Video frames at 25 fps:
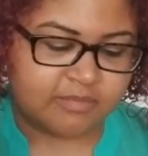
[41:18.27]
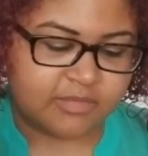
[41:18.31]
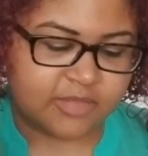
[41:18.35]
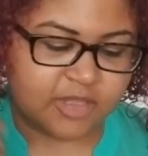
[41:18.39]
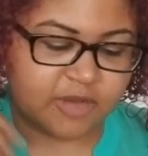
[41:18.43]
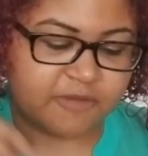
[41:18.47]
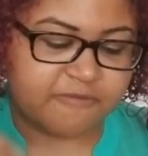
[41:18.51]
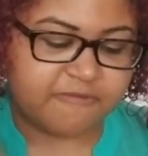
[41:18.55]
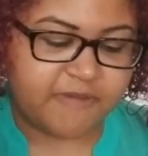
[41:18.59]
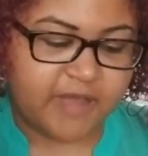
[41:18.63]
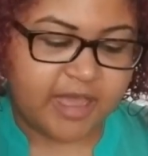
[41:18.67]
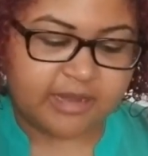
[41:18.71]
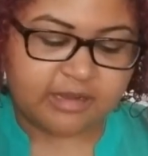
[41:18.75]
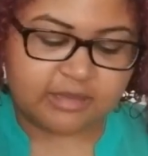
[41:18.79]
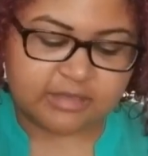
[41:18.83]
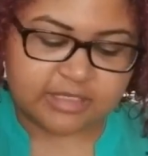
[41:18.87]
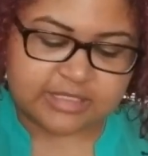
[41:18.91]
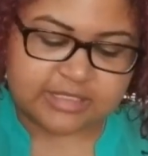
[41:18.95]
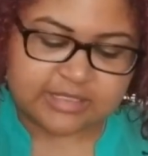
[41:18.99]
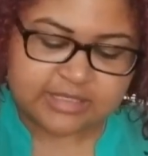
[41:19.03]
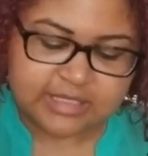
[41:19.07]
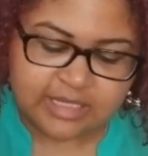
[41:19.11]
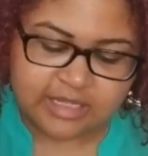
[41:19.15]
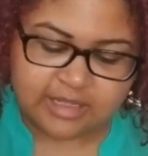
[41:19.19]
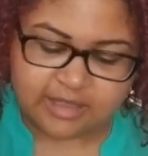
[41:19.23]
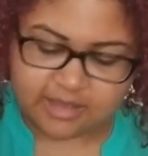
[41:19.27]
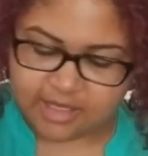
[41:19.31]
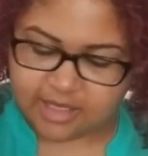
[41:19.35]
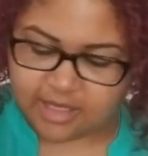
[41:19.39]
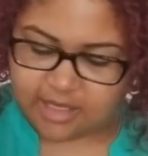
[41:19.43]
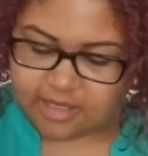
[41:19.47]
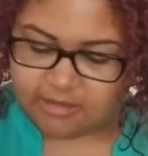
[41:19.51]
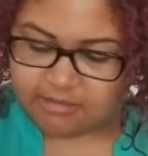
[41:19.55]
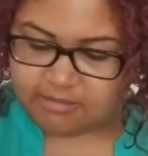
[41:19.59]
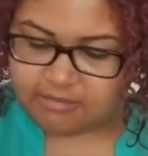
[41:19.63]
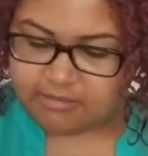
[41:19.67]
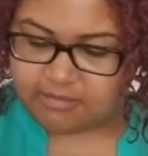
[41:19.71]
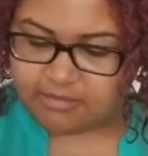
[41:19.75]
They're finally seeing
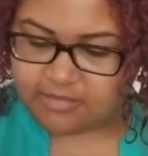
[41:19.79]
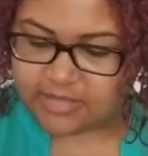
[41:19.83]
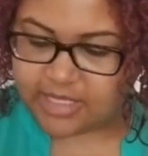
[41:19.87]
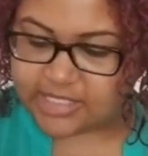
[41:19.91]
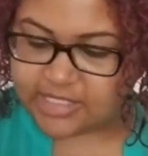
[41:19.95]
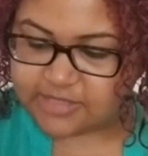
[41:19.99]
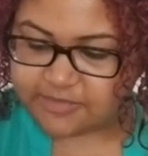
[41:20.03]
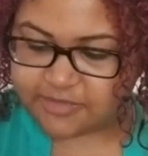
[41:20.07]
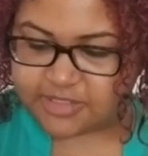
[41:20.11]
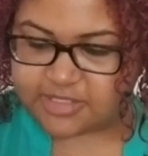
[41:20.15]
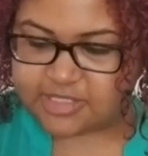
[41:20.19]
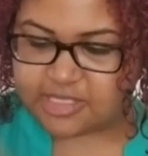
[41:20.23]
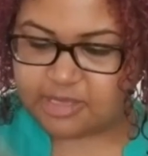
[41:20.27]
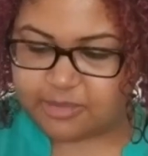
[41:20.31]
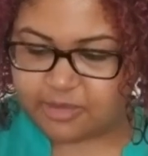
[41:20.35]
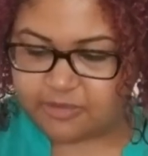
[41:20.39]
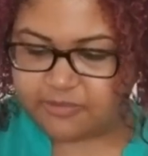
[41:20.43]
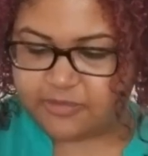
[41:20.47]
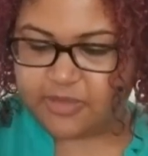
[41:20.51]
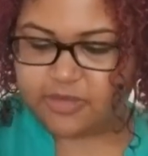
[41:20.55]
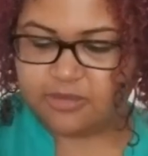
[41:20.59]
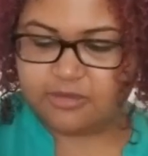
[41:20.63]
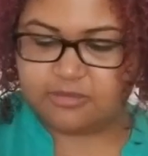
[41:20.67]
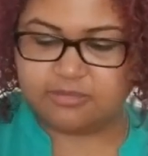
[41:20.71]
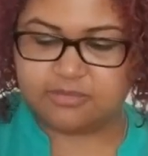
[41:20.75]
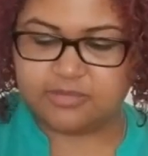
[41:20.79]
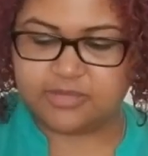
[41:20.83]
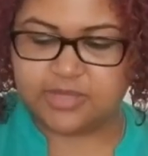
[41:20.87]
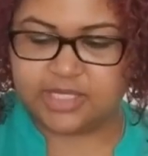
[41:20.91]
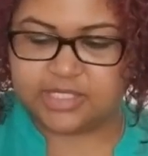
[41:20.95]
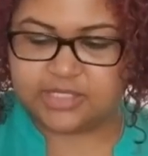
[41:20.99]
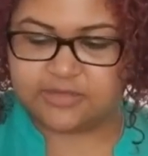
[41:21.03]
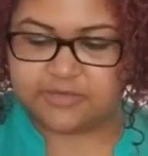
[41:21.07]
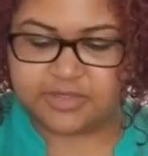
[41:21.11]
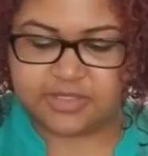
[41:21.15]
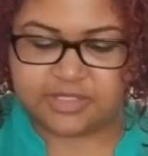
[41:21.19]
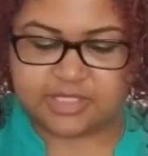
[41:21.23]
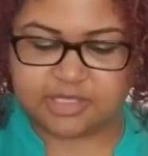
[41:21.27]
it. That's for some of you.
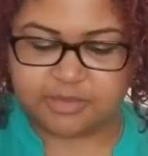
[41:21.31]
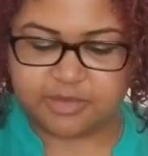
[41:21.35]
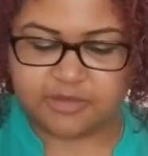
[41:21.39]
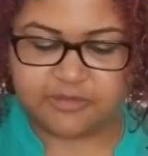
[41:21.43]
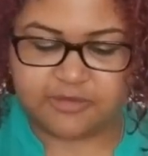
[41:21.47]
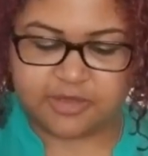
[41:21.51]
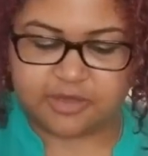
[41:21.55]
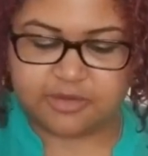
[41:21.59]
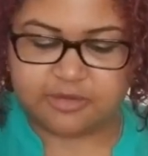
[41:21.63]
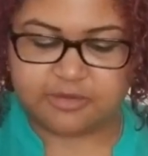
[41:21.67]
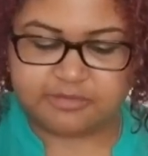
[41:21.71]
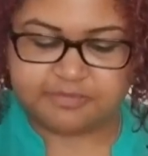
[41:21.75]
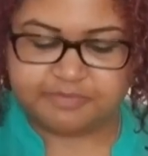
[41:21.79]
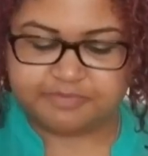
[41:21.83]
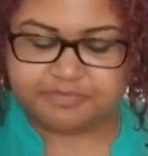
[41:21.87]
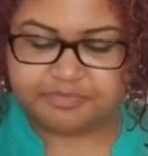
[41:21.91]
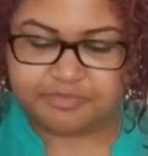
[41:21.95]
That's for some of you.